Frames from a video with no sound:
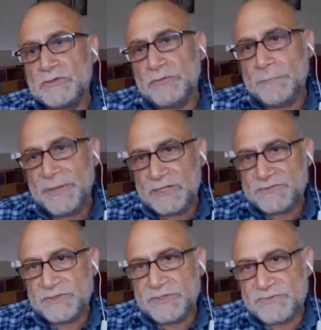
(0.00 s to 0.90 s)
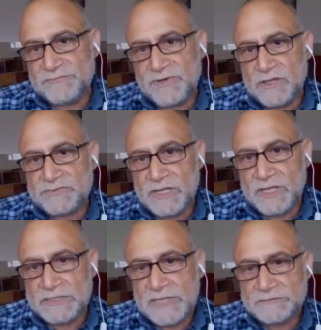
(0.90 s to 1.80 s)
to the Palestinians of Gaza
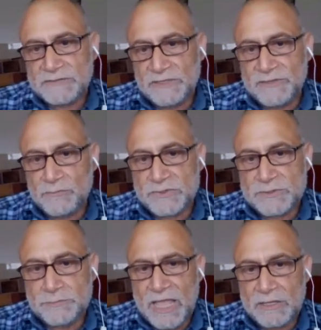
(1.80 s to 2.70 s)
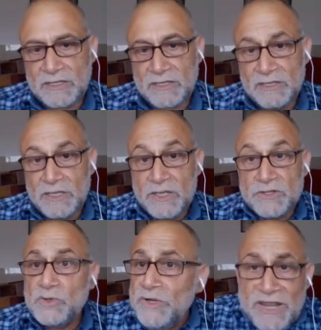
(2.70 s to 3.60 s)
and the West Bank.
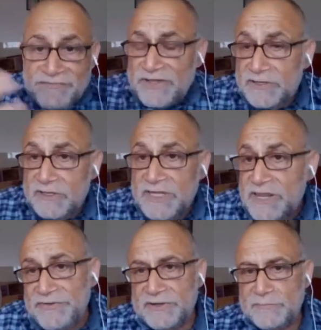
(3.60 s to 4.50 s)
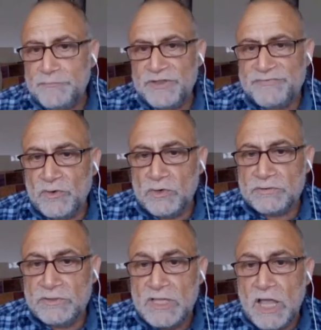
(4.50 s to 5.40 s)
So never
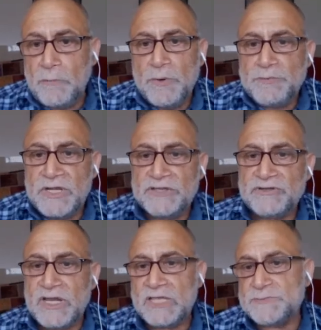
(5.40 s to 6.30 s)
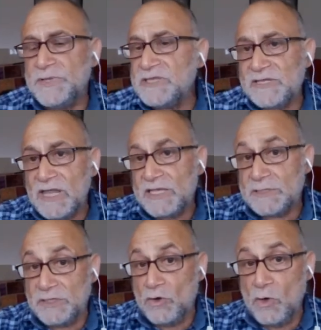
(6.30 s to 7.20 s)
before a population has been denied,
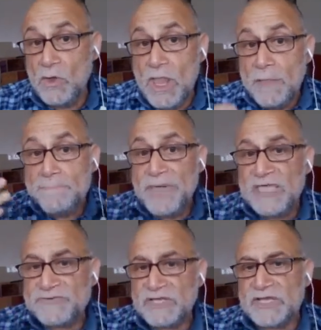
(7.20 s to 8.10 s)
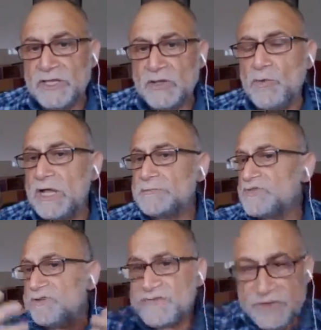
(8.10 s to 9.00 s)
basic requirements
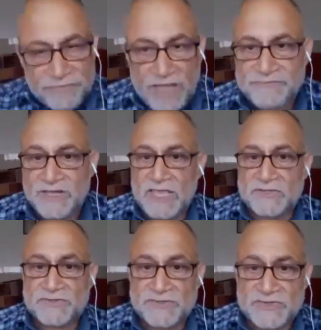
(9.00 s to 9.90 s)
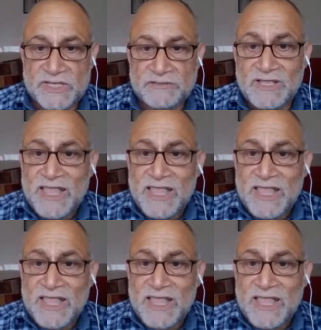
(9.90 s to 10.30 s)
of survival, as I said,